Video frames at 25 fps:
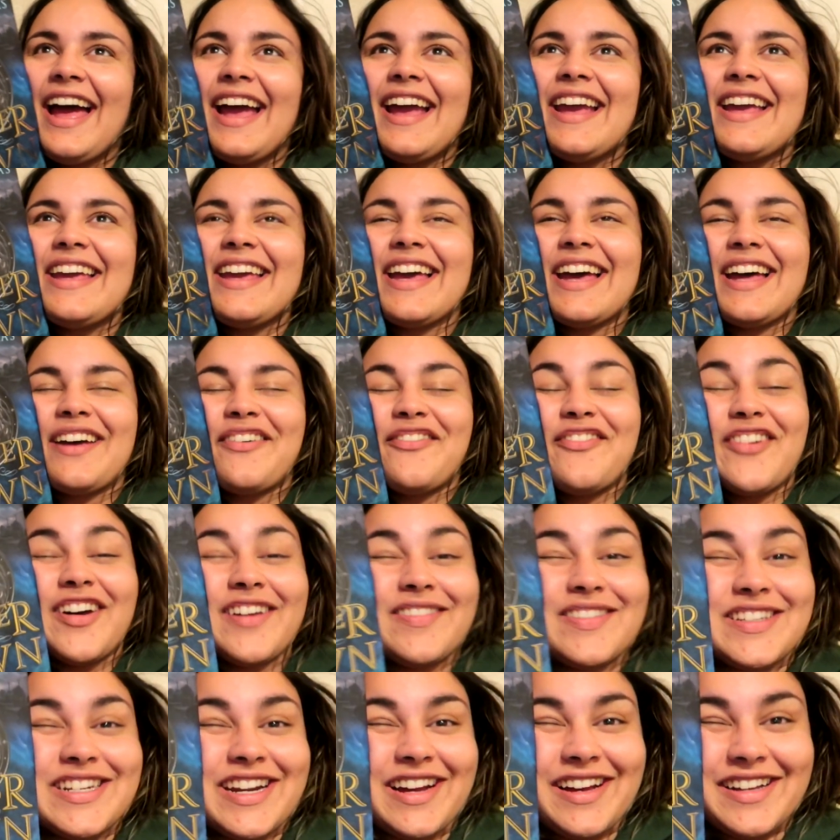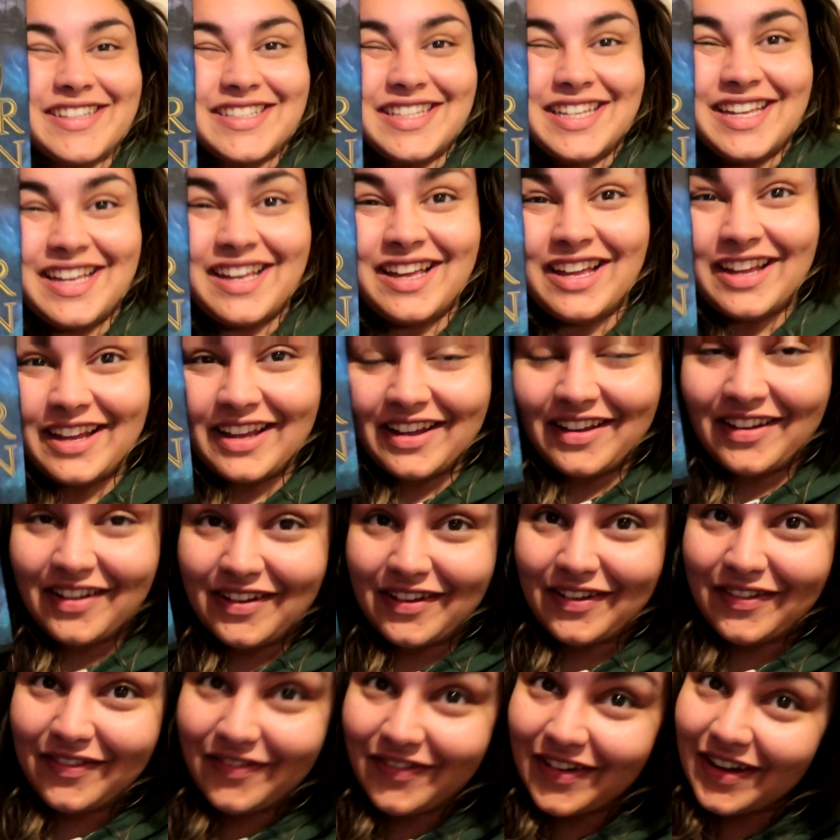yeah, 5 stars.
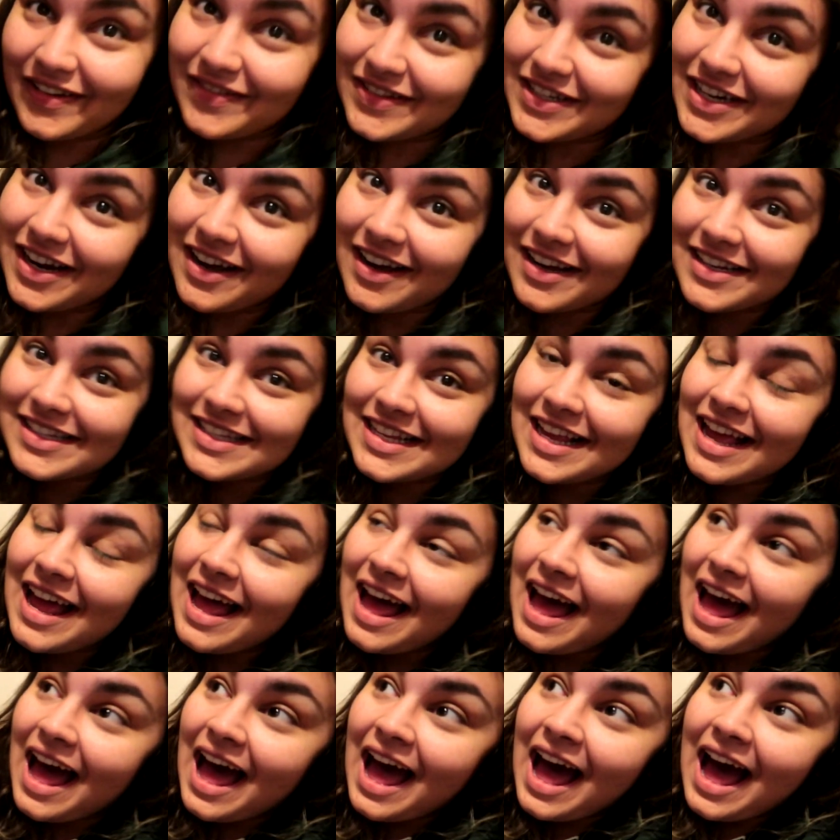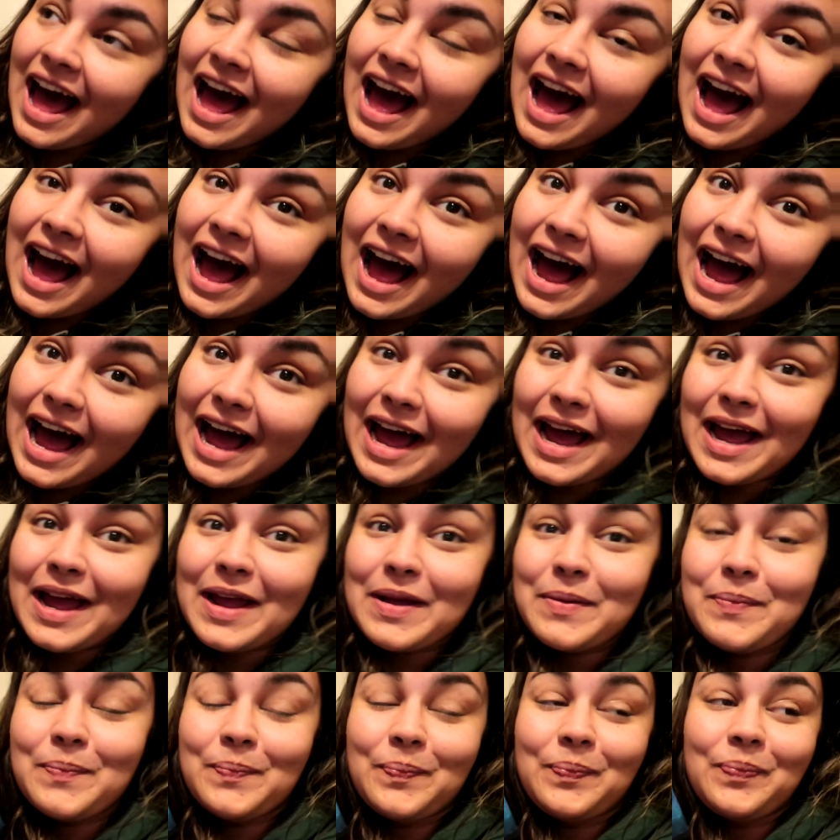5 stars.
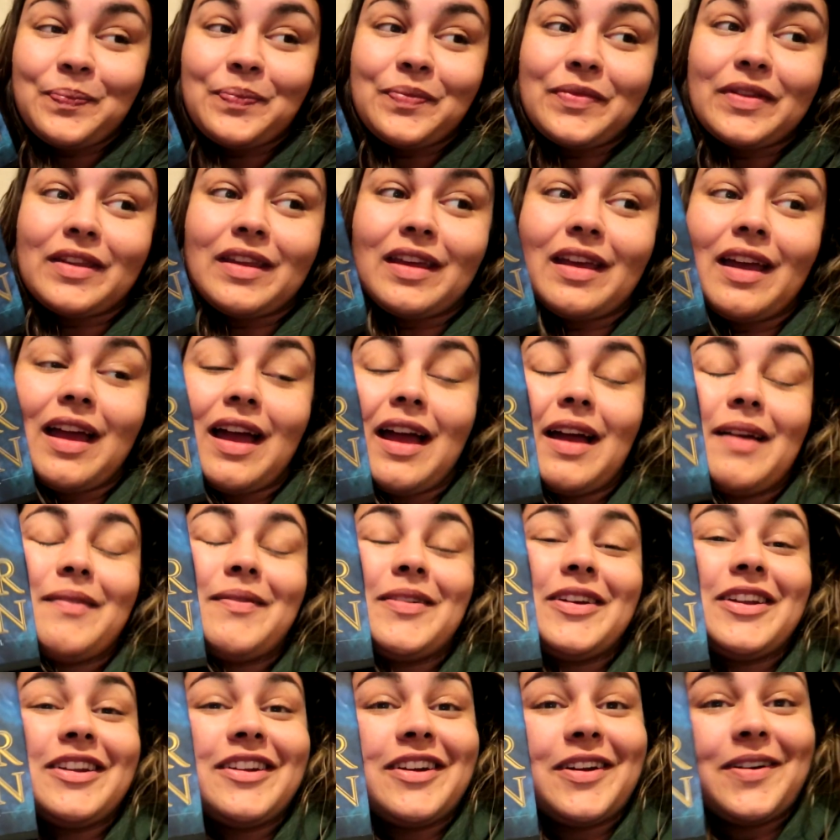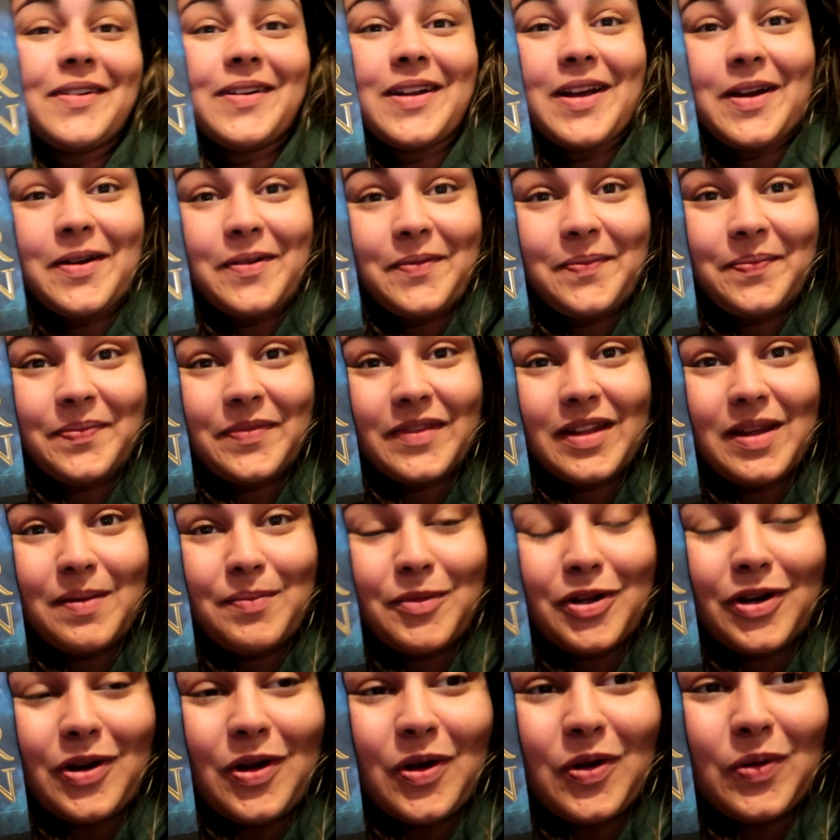I'm gonna go now. I'm
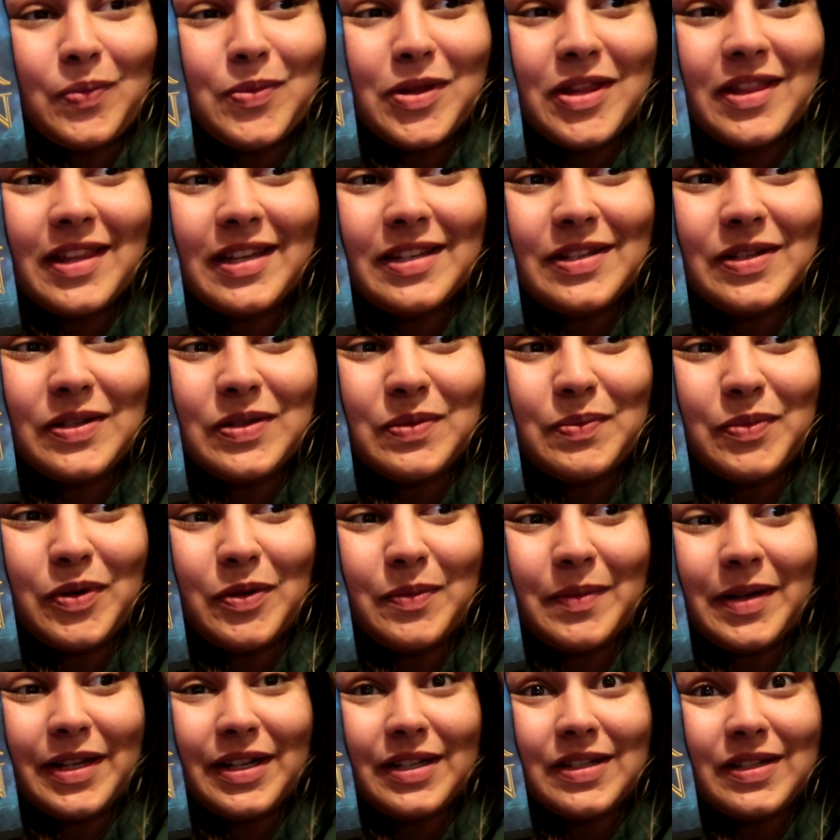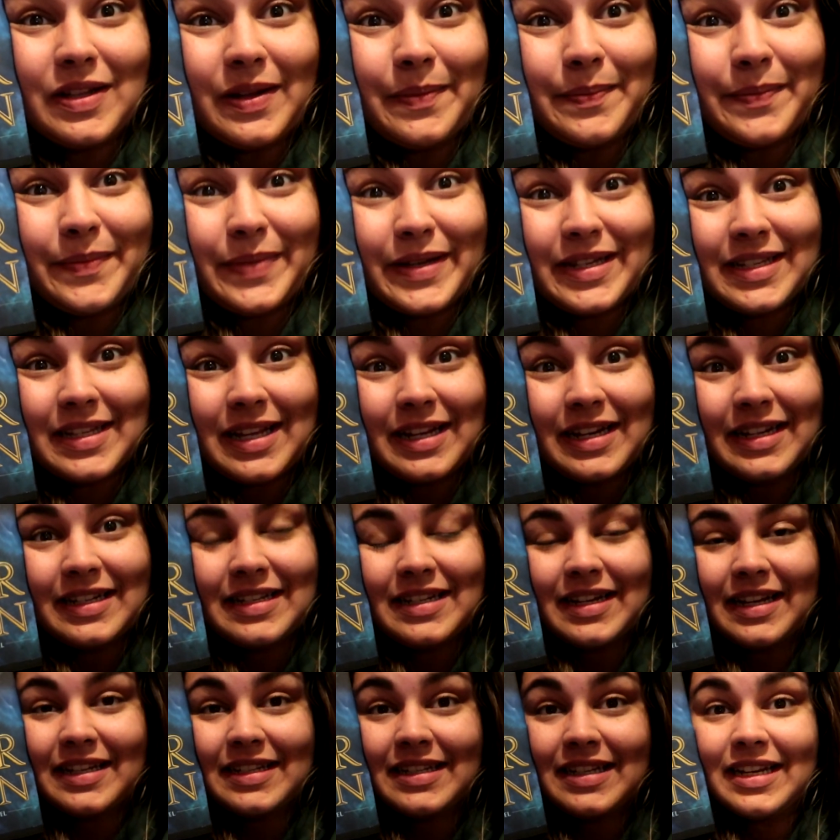gonna hope that this doesn't put me in a slump, because I need to
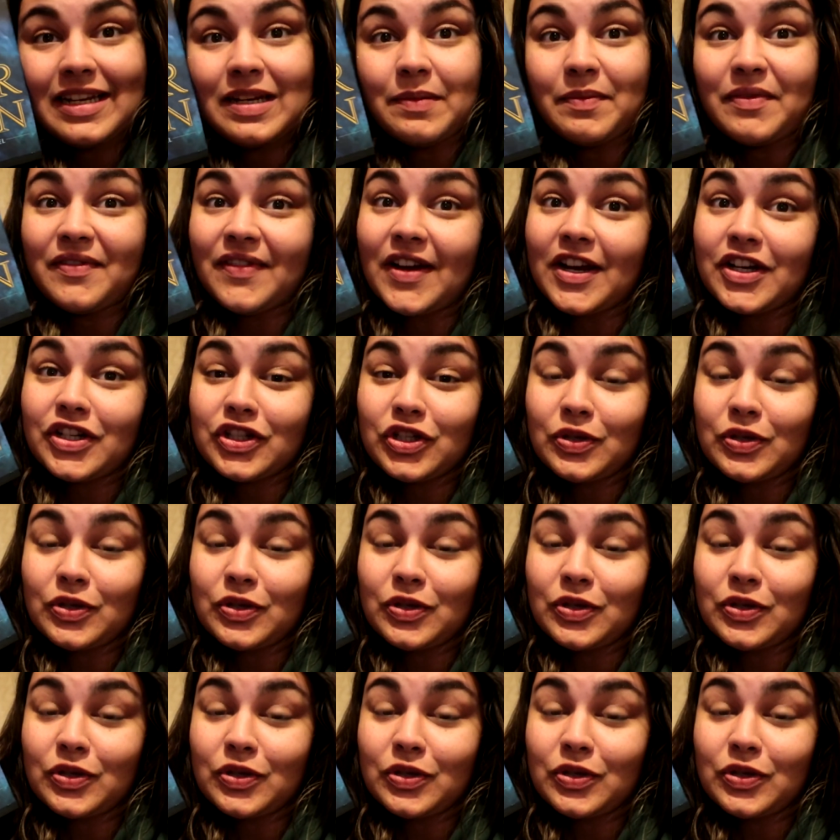get to Kingdom of Ash